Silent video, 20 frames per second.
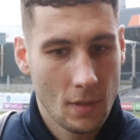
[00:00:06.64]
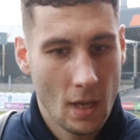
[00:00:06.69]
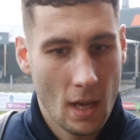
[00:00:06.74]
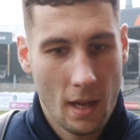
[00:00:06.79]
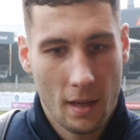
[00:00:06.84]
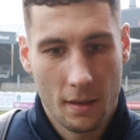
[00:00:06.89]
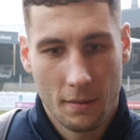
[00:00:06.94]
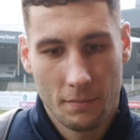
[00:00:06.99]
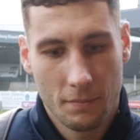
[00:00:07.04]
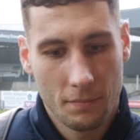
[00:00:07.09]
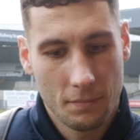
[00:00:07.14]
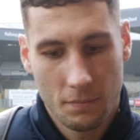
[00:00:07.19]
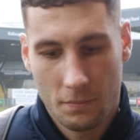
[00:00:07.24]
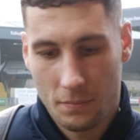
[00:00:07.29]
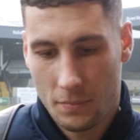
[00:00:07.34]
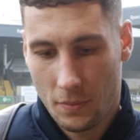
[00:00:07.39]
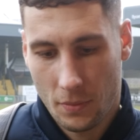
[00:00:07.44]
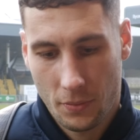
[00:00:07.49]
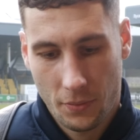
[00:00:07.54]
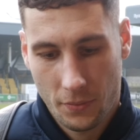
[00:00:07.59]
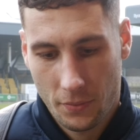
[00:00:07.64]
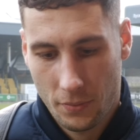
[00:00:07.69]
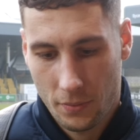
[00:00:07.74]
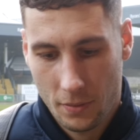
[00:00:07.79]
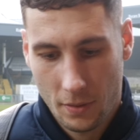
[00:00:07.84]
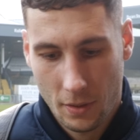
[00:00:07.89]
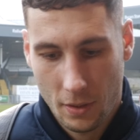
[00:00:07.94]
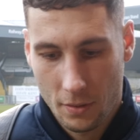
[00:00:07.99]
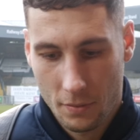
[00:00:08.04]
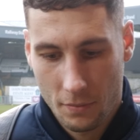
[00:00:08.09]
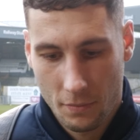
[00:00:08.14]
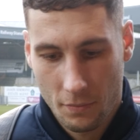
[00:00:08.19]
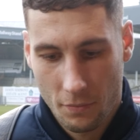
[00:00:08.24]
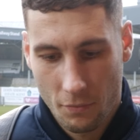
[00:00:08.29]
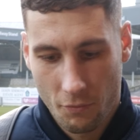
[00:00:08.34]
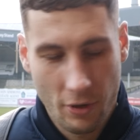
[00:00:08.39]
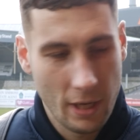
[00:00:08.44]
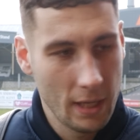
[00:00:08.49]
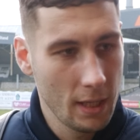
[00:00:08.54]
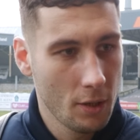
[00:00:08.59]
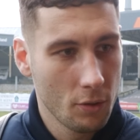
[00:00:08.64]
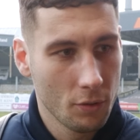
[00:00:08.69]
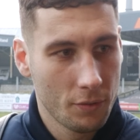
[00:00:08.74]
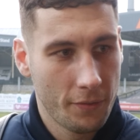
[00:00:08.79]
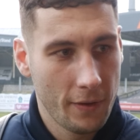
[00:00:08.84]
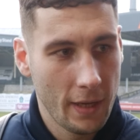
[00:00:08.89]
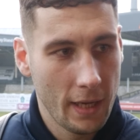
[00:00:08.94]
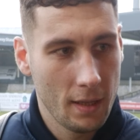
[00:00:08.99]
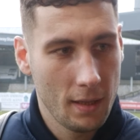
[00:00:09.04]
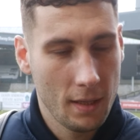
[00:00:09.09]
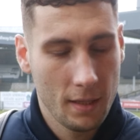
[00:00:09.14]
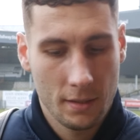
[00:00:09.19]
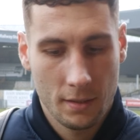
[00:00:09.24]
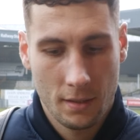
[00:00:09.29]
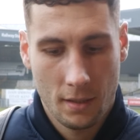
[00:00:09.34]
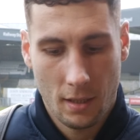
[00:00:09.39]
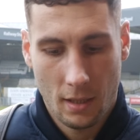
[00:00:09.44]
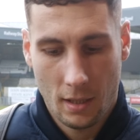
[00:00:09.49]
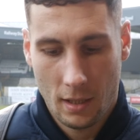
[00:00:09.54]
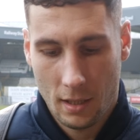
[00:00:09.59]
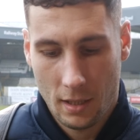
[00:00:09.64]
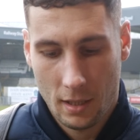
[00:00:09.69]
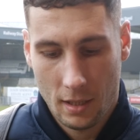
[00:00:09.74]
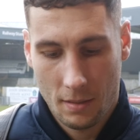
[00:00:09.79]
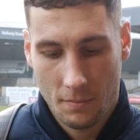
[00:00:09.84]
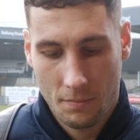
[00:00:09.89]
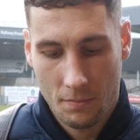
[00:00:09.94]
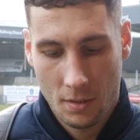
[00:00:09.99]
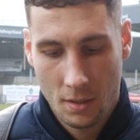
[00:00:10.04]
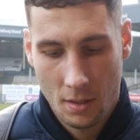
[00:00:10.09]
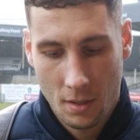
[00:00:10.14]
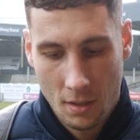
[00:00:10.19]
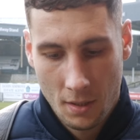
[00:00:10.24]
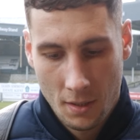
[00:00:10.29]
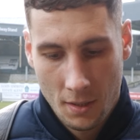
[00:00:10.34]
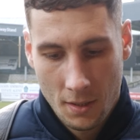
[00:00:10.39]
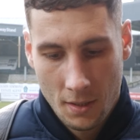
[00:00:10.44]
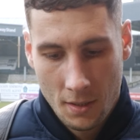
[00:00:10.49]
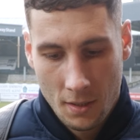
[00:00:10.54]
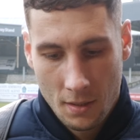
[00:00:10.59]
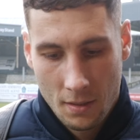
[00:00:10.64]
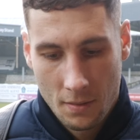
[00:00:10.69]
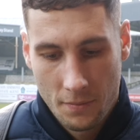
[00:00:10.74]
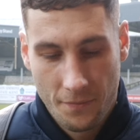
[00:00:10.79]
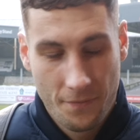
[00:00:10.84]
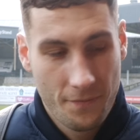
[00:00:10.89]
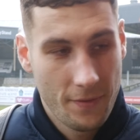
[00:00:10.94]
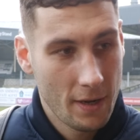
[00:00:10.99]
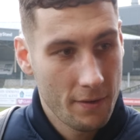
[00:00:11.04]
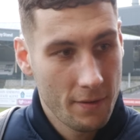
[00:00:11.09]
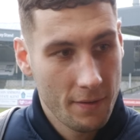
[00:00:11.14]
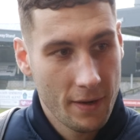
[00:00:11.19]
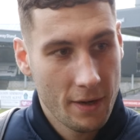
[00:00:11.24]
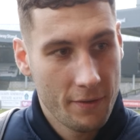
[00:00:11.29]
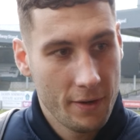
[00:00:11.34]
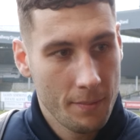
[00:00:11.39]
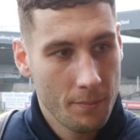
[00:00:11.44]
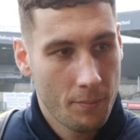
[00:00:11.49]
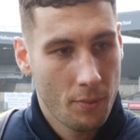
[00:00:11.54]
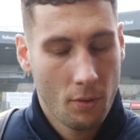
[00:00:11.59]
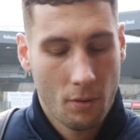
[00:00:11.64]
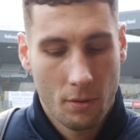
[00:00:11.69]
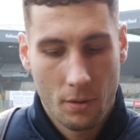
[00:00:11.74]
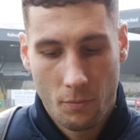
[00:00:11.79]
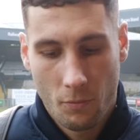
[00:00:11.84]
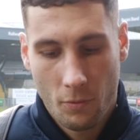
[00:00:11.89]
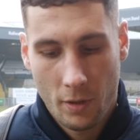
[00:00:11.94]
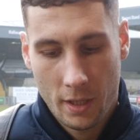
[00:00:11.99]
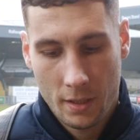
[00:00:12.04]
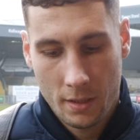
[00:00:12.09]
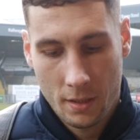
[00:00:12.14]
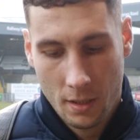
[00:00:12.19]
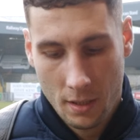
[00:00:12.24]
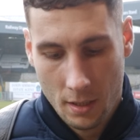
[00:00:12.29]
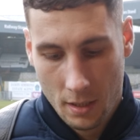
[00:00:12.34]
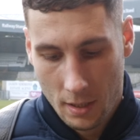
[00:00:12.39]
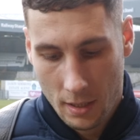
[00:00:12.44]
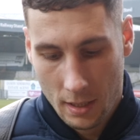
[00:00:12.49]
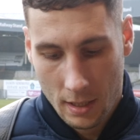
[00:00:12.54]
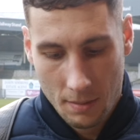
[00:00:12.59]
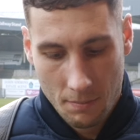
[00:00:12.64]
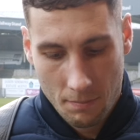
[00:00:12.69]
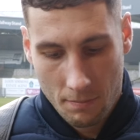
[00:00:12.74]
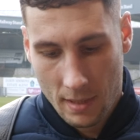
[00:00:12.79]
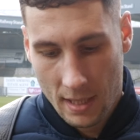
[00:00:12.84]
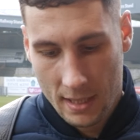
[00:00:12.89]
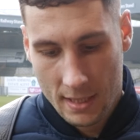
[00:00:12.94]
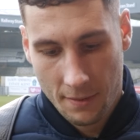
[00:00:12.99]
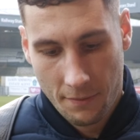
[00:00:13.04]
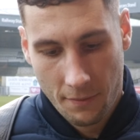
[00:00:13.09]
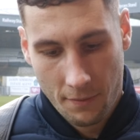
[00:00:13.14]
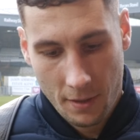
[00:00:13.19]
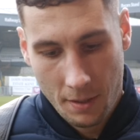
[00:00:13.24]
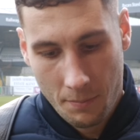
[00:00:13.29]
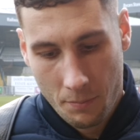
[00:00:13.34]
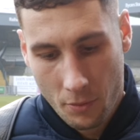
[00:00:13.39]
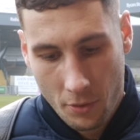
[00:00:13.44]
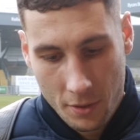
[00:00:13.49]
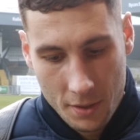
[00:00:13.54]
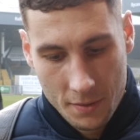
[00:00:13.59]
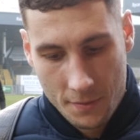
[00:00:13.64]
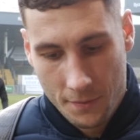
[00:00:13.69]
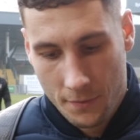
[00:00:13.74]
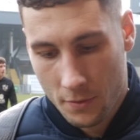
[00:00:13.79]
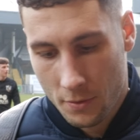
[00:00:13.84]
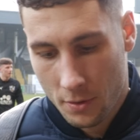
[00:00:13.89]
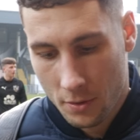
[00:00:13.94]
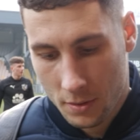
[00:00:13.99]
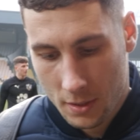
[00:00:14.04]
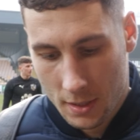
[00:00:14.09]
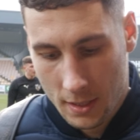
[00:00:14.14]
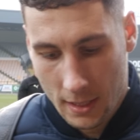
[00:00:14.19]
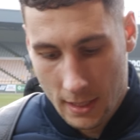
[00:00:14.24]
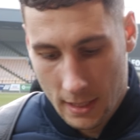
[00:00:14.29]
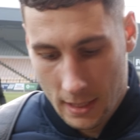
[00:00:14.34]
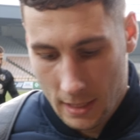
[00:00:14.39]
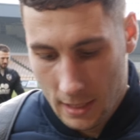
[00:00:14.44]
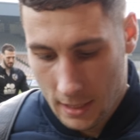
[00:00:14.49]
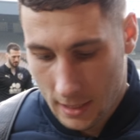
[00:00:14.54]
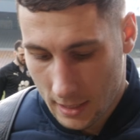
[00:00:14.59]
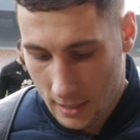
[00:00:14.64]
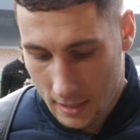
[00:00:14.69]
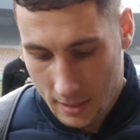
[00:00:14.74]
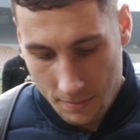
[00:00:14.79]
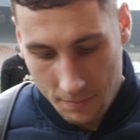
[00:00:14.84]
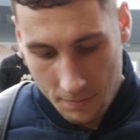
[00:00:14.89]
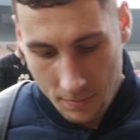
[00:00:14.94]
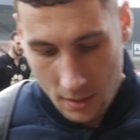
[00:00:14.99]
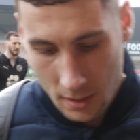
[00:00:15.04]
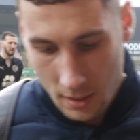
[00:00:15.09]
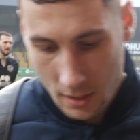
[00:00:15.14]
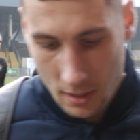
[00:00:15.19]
Yeah, really good feeling. Um, very, very important win. Uh, massive three points for us. Um,